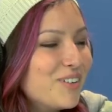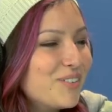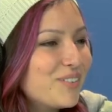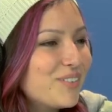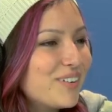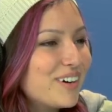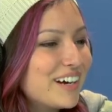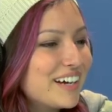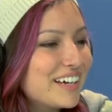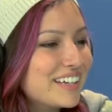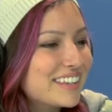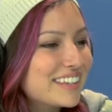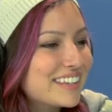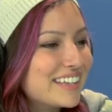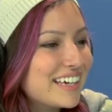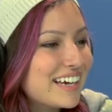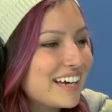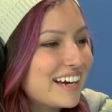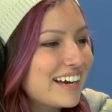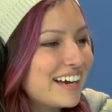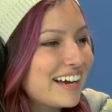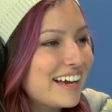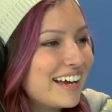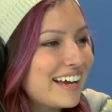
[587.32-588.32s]
What the
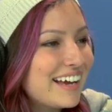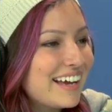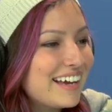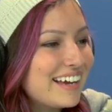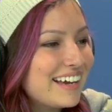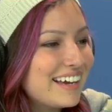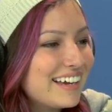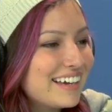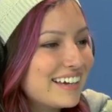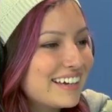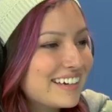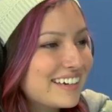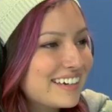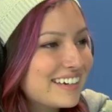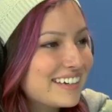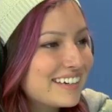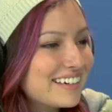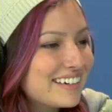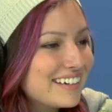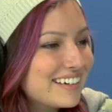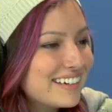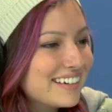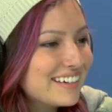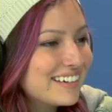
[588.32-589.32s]
heck?
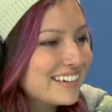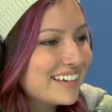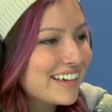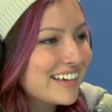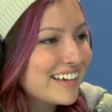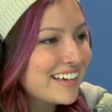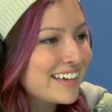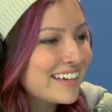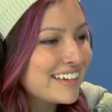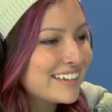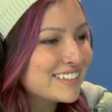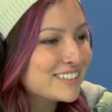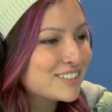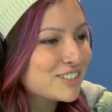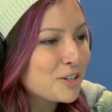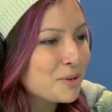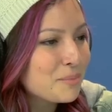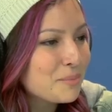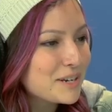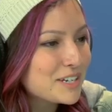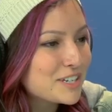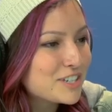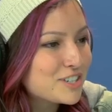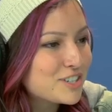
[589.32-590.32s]
He's so
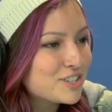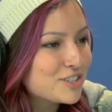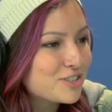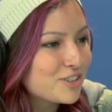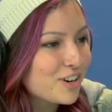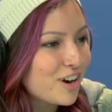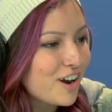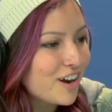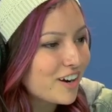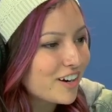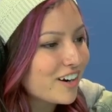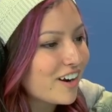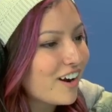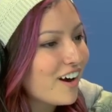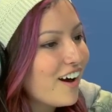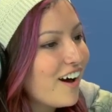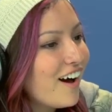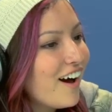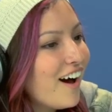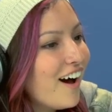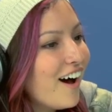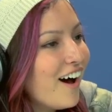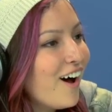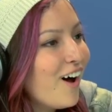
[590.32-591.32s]
much stronger.
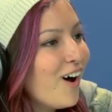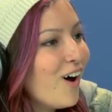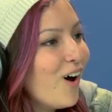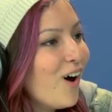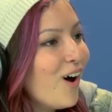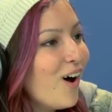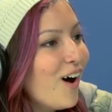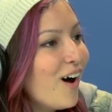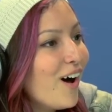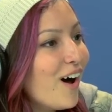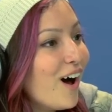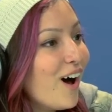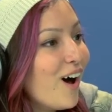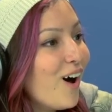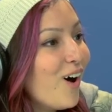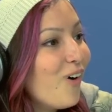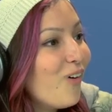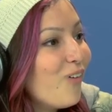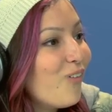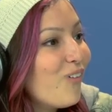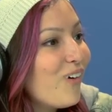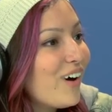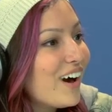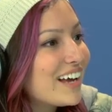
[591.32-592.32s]

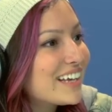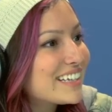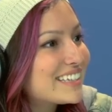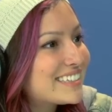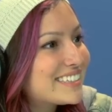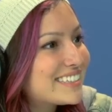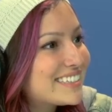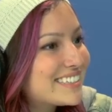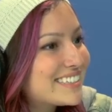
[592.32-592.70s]
What?